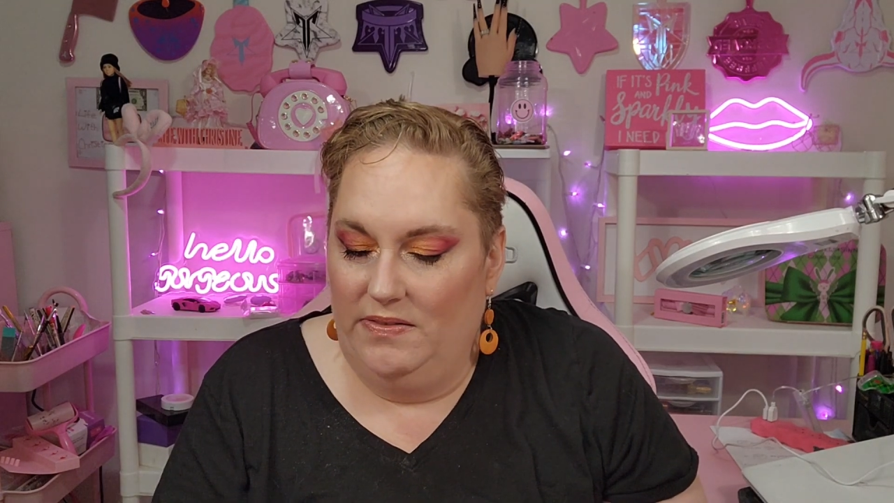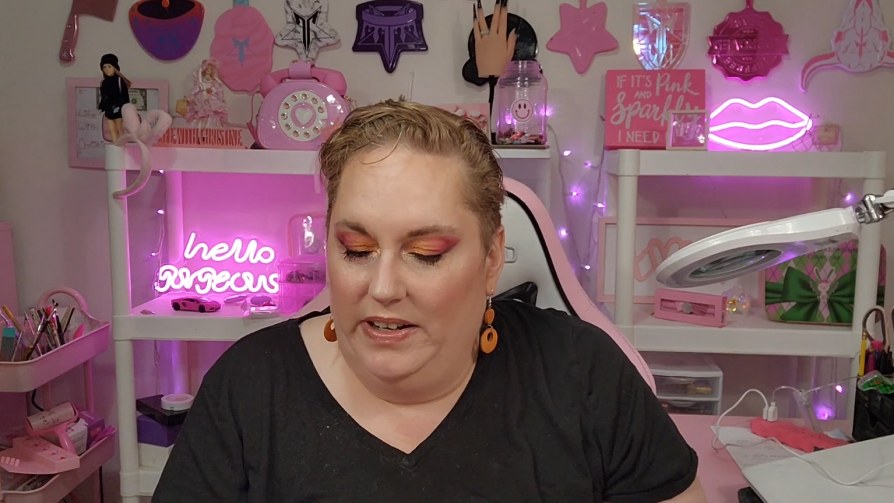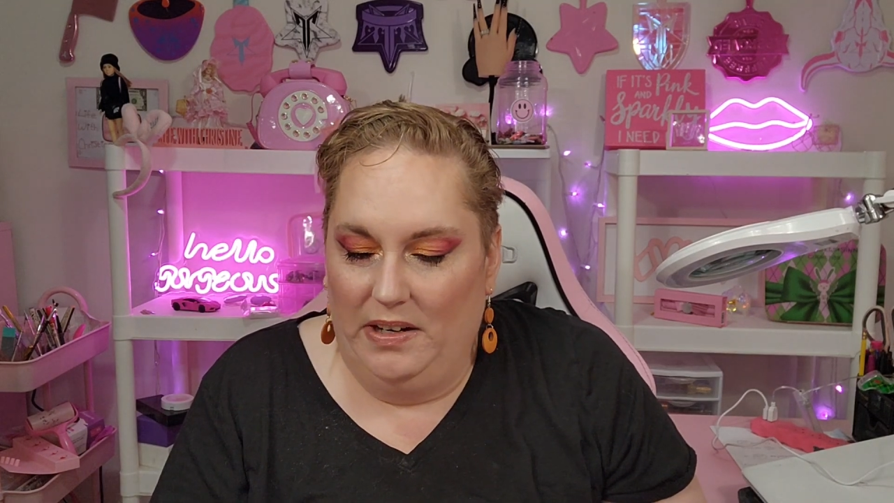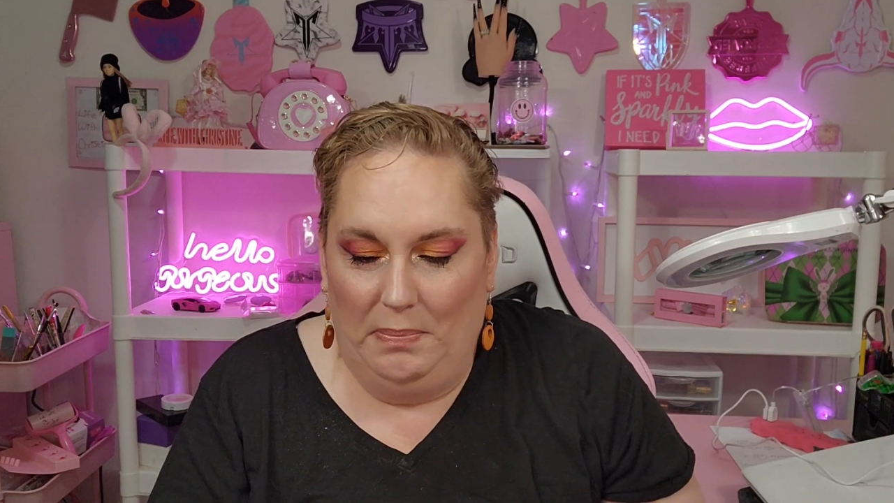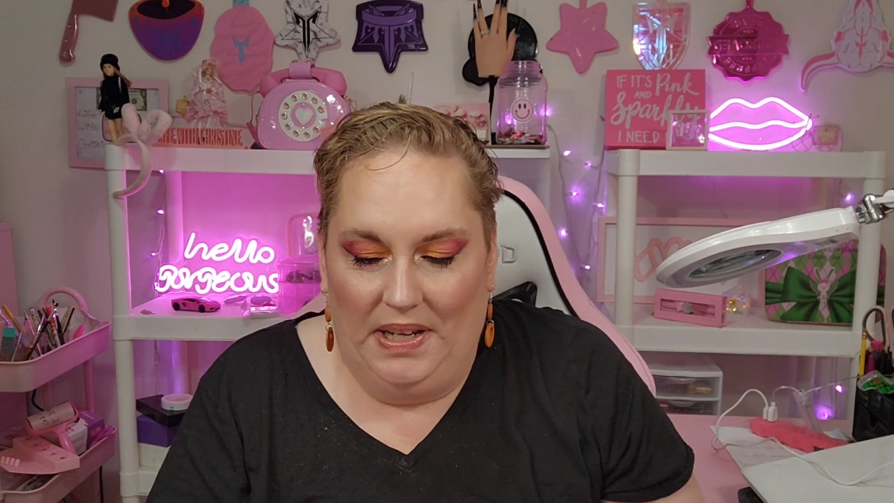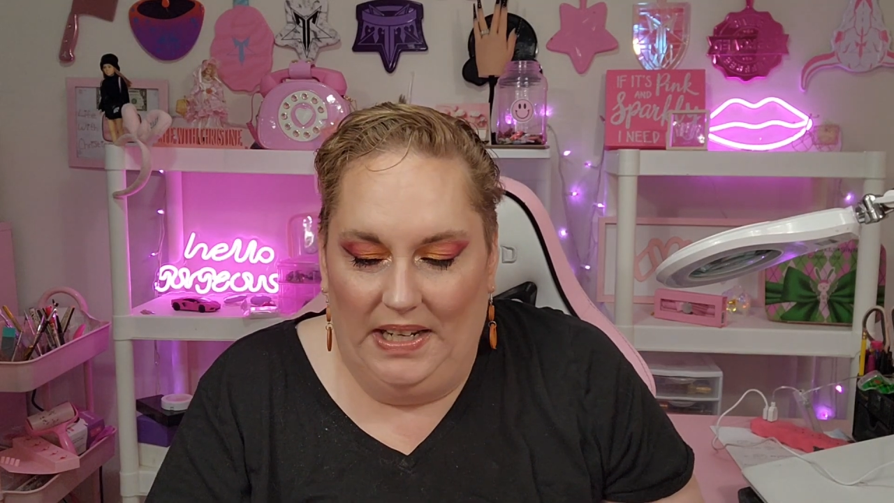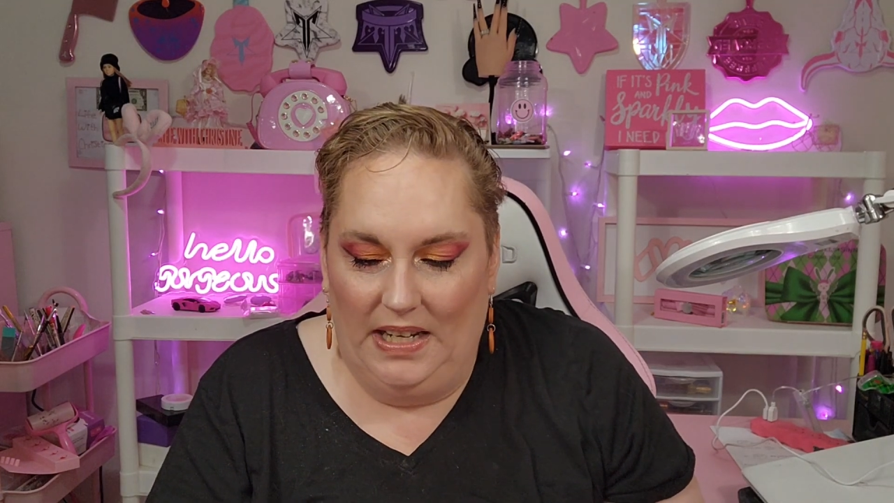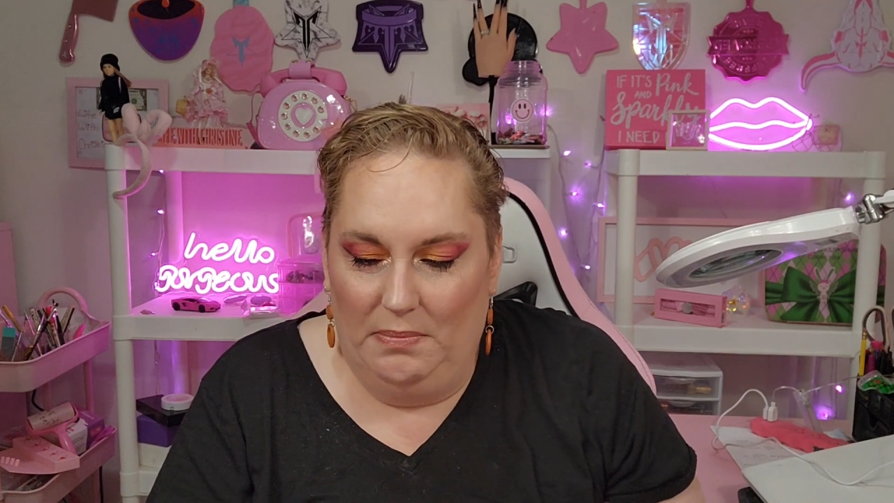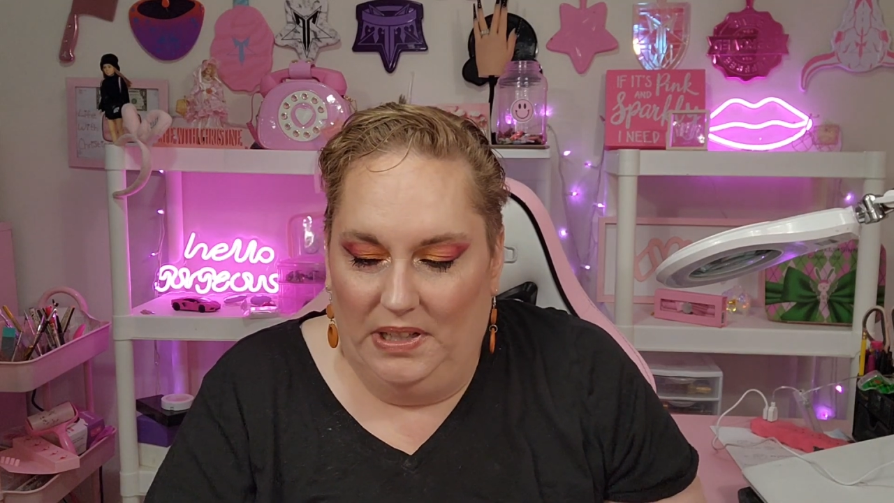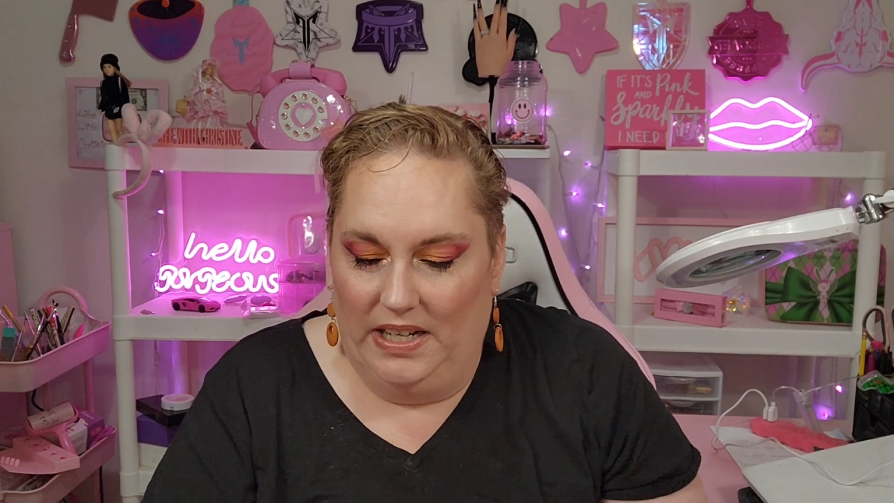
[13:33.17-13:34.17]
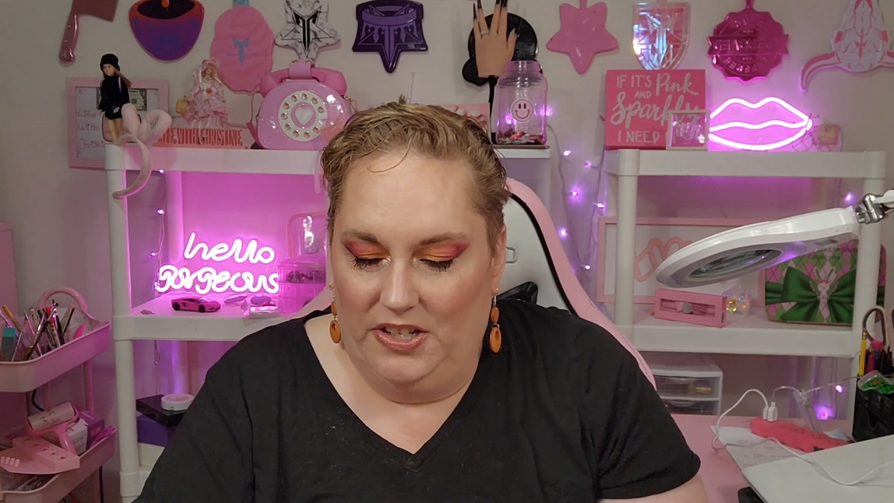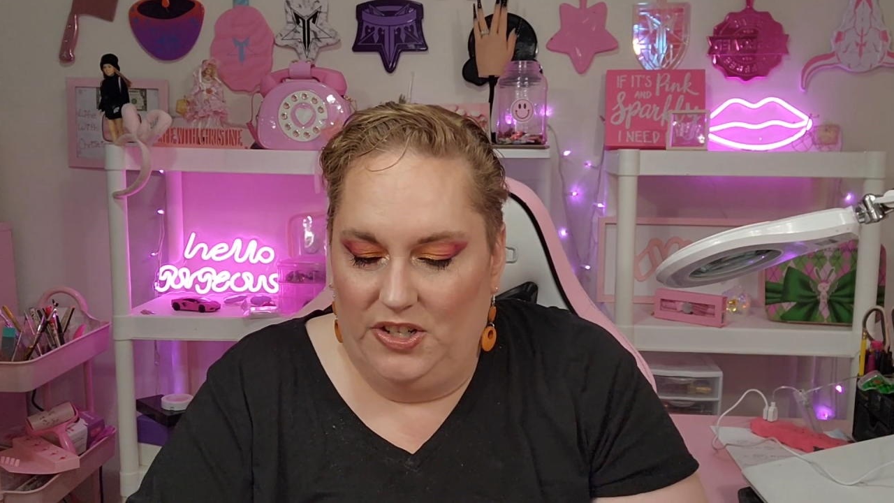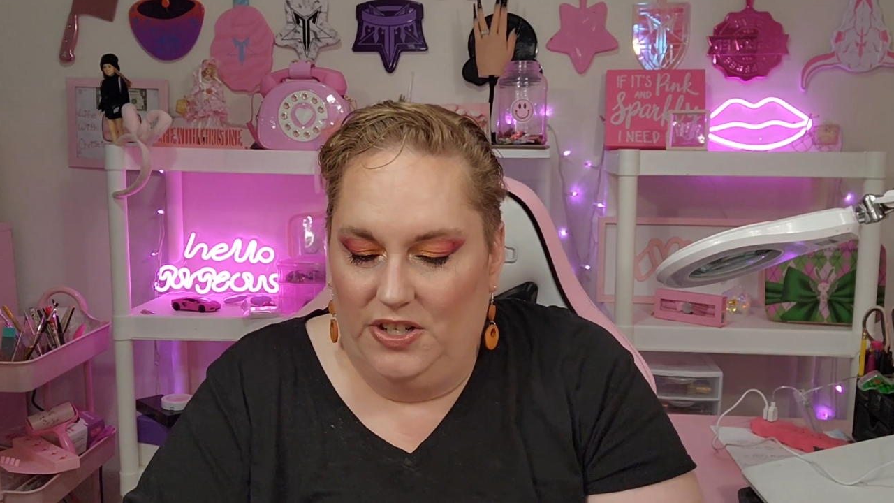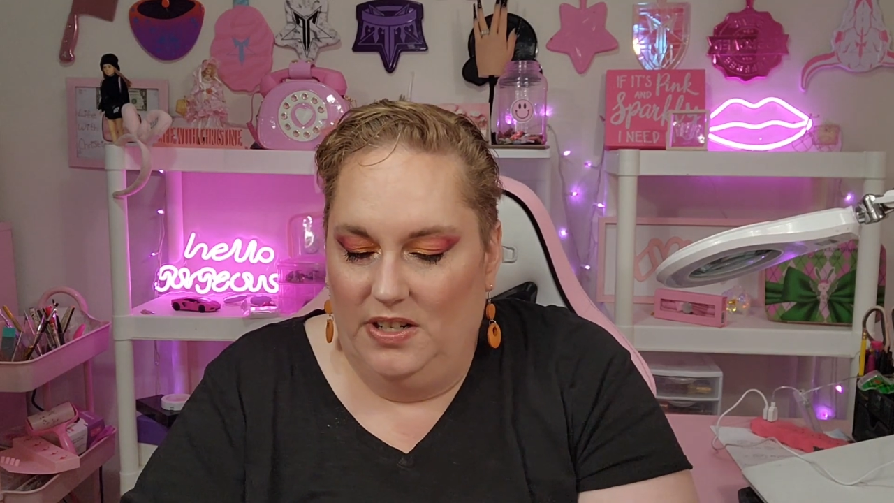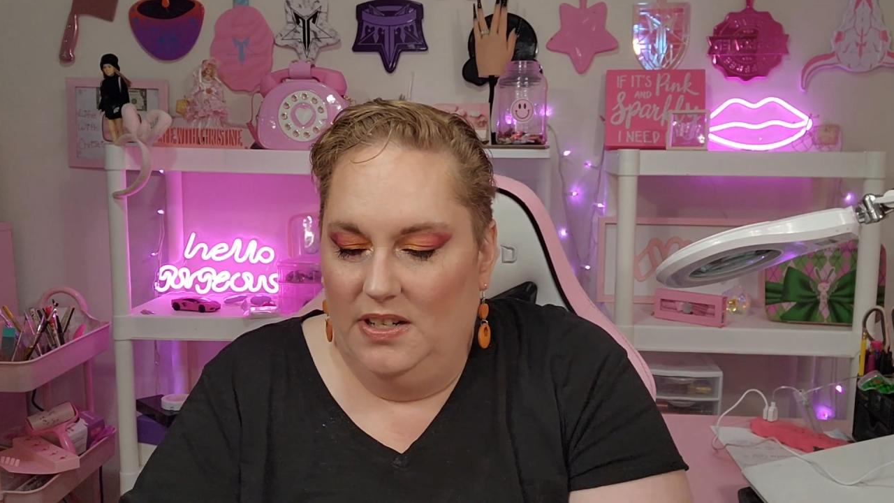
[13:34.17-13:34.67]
very pinky blush.